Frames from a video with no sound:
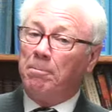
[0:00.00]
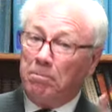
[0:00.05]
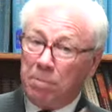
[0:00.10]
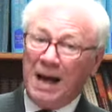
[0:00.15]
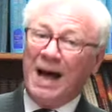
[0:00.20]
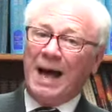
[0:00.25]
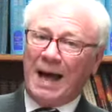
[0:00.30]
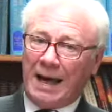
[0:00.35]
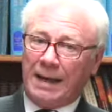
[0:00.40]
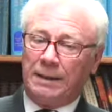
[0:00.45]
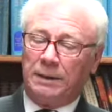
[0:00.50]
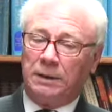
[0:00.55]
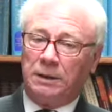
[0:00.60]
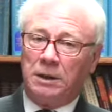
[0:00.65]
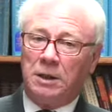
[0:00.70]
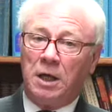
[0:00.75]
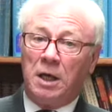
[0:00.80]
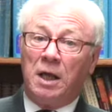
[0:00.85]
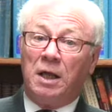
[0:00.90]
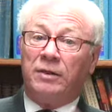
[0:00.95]
but
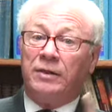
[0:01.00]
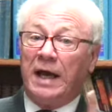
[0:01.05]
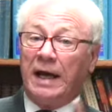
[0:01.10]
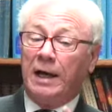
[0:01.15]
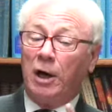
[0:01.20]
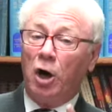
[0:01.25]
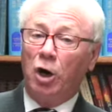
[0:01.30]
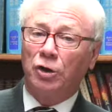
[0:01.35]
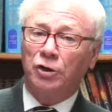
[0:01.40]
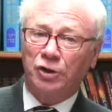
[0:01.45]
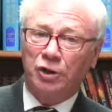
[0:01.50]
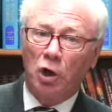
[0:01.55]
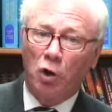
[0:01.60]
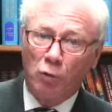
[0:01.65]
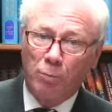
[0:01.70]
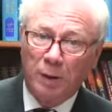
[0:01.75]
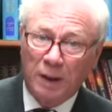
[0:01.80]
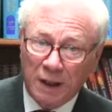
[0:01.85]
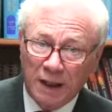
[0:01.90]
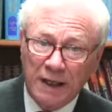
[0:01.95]
they
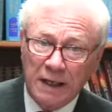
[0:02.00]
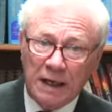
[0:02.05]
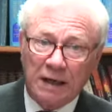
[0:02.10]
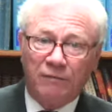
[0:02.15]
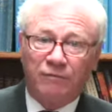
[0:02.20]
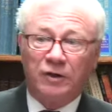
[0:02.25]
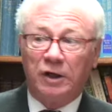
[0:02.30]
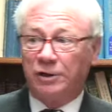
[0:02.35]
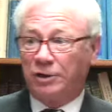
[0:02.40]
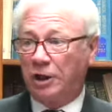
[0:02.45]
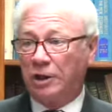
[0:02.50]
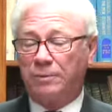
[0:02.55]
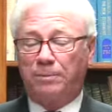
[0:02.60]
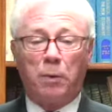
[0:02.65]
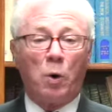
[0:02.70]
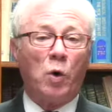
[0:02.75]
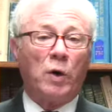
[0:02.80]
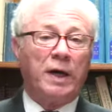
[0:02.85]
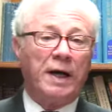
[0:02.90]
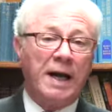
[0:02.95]
also believed, this is
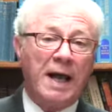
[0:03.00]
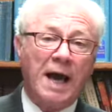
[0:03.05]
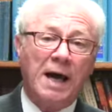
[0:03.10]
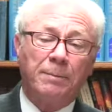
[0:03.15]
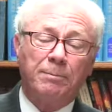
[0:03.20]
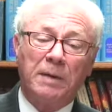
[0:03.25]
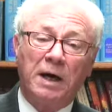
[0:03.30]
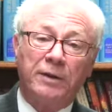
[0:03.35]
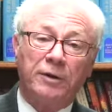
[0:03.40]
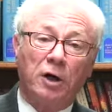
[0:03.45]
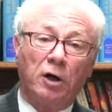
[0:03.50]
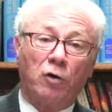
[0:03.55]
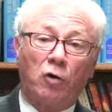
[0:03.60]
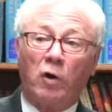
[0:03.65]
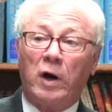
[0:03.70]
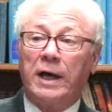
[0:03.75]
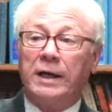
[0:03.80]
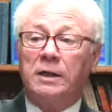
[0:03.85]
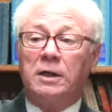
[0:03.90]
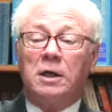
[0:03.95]
pointed out by their
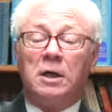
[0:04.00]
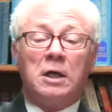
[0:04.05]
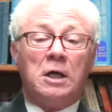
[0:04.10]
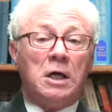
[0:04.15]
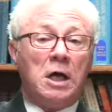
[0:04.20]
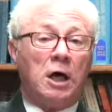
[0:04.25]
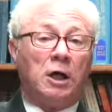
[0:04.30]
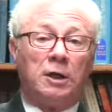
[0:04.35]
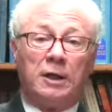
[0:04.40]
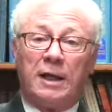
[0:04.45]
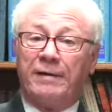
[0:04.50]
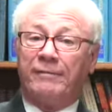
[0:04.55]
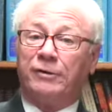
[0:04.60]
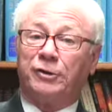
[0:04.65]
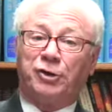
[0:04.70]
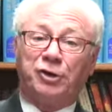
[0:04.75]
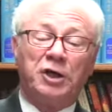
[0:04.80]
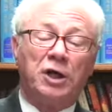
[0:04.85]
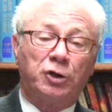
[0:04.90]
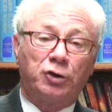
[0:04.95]
great
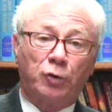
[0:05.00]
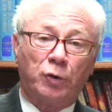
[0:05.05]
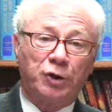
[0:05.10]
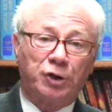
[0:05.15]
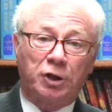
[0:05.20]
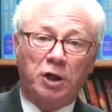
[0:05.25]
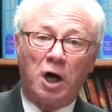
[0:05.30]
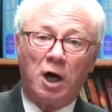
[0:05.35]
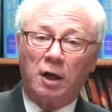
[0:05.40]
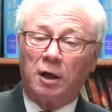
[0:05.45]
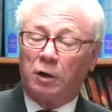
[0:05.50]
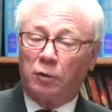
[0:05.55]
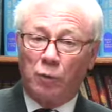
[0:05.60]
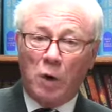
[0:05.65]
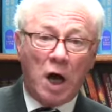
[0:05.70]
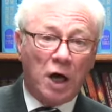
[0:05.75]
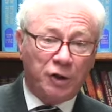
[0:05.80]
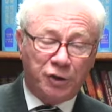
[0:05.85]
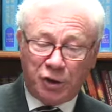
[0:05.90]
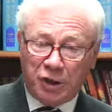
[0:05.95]
11th century scholar
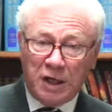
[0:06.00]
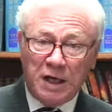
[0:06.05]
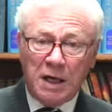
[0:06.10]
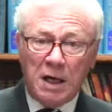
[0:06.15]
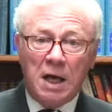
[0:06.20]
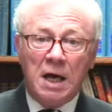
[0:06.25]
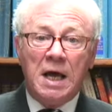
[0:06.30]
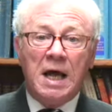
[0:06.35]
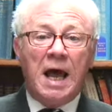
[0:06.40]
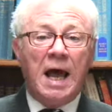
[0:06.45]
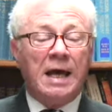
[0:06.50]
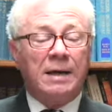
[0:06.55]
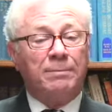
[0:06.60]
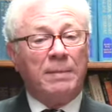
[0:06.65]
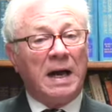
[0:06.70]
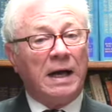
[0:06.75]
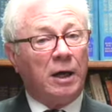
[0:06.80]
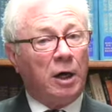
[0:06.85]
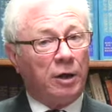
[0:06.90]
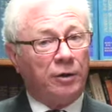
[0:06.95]
Rashi and
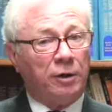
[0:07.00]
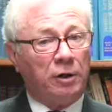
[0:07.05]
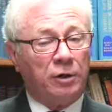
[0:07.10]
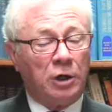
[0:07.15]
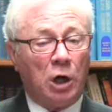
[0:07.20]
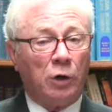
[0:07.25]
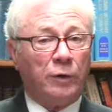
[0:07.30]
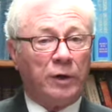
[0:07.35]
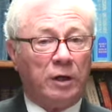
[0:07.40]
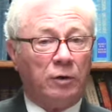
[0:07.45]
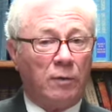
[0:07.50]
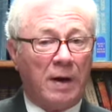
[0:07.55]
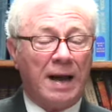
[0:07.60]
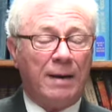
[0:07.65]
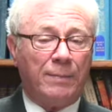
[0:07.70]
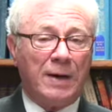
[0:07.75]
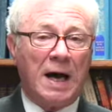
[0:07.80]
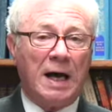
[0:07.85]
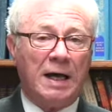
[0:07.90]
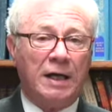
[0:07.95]
by other noted
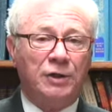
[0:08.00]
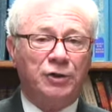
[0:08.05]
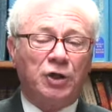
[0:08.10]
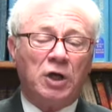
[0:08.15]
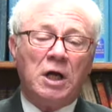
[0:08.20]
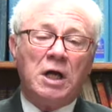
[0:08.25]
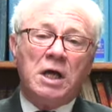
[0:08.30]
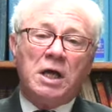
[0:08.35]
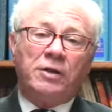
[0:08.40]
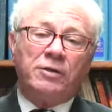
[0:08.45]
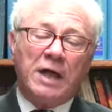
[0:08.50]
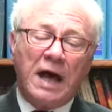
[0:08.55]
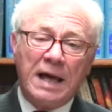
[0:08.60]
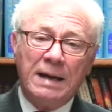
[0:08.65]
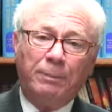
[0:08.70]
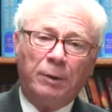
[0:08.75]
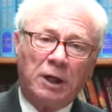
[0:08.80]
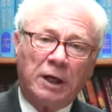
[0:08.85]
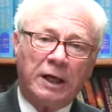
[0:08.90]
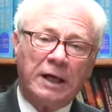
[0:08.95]
rabbis, they
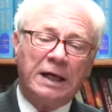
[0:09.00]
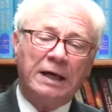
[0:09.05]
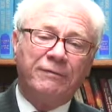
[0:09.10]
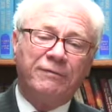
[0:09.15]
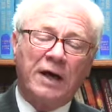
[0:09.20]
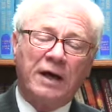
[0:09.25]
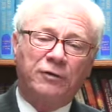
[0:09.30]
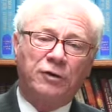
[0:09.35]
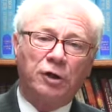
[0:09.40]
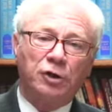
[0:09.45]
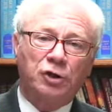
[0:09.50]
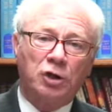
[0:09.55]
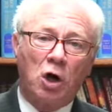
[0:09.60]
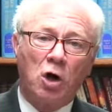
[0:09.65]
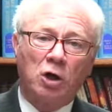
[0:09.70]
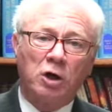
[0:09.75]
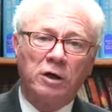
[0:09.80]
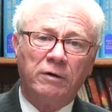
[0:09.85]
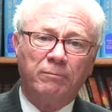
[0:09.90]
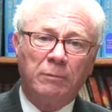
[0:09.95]
believed that the
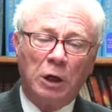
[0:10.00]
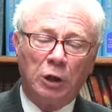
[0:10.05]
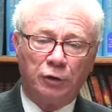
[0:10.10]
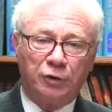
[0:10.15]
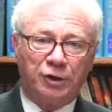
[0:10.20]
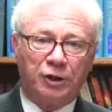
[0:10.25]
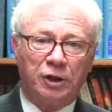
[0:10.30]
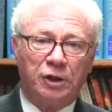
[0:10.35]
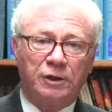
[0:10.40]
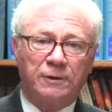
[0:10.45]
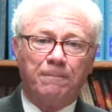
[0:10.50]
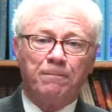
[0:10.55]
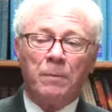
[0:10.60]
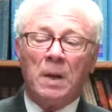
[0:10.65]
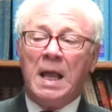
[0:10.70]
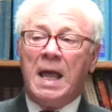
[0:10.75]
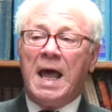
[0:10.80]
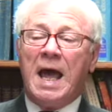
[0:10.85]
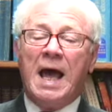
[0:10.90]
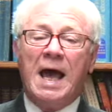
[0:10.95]
Song of Moses
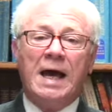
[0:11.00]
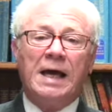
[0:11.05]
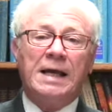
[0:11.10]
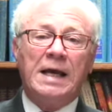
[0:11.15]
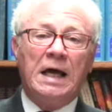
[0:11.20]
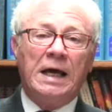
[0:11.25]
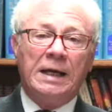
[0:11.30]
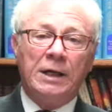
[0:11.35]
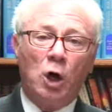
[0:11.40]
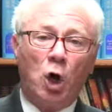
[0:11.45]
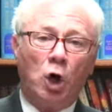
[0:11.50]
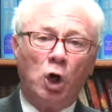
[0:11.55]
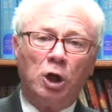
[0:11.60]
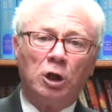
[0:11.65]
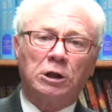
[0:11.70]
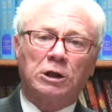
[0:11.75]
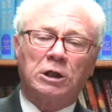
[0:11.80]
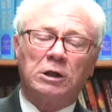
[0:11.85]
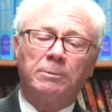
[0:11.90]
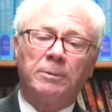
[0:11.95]
had an
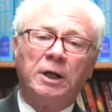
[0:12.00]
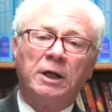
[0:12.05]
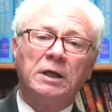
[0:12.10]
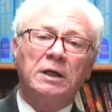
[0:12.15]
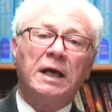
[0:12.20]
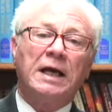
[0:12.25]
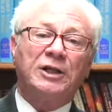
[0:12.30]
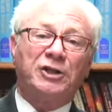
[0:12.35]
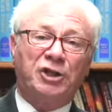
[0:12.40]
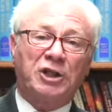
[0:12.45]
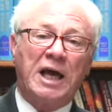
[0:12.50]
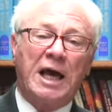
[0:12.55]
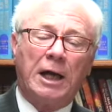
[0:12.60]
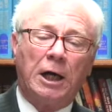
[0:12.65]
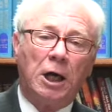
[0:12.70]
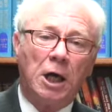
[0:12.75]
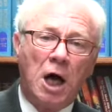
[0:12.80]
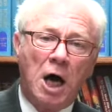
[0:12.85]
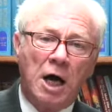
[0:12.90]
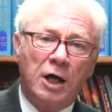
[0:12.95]
ultimate
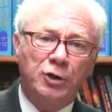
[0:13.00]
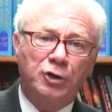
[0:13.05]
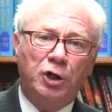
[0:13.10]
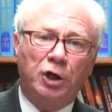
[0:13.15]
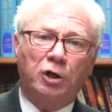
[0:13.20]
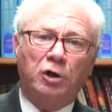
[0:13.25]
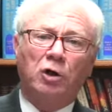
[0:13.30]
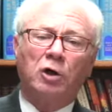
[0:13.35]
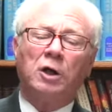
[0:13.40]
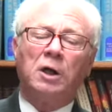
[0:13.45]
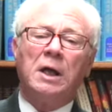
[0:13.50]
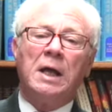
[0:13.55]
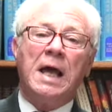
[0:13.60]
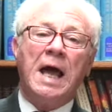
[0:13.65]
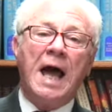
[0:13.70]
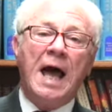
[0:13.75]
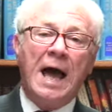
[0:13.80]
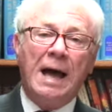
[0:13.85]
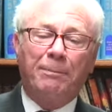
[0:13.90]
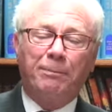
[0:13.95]
eschatological
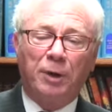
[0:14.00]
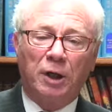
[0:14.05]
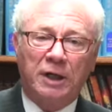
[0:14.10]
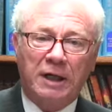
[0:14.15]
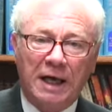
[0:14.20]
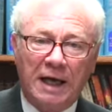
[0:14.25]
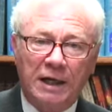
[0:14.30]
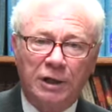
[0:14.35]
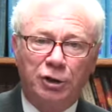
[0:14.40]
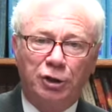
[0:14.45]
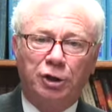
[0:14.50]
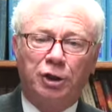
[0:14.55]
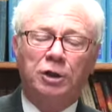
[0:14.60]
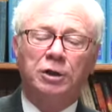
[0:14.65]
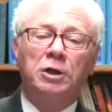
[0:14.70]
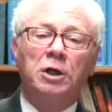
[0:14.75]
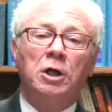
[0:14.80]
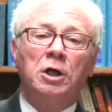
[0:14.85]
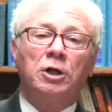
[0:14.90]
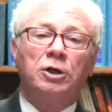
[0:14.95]

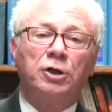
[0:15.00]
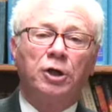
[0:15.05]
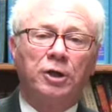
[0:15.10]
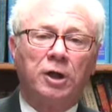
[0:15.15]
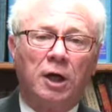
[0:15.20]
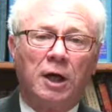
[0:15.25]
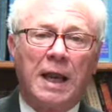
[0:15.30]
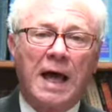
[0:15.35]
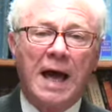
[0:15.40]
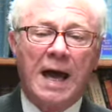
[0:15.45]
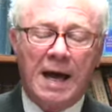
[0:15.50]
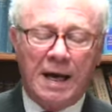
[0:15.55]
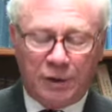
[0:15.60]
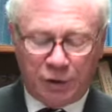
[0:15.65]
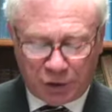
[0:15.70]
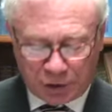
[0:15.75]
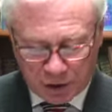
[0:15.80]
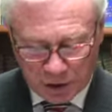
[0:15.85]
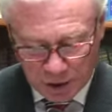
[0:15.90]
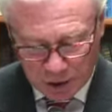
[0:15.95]
application to the
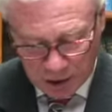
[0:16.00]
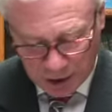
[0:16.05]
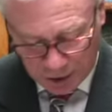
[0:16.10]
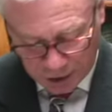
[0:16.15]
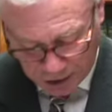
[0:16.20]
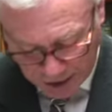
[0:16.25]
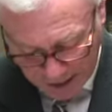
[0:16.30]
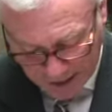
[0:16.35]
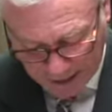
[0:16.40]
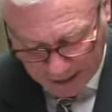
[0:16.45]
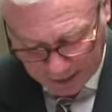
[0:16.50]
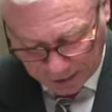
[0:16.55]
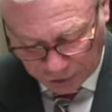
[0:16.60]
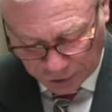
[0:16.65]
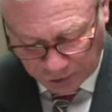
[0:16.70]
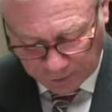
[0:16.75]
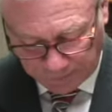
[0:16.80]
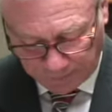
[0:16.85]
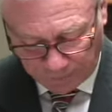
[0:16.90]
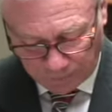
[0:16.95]
last
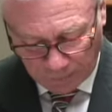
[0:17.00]
days.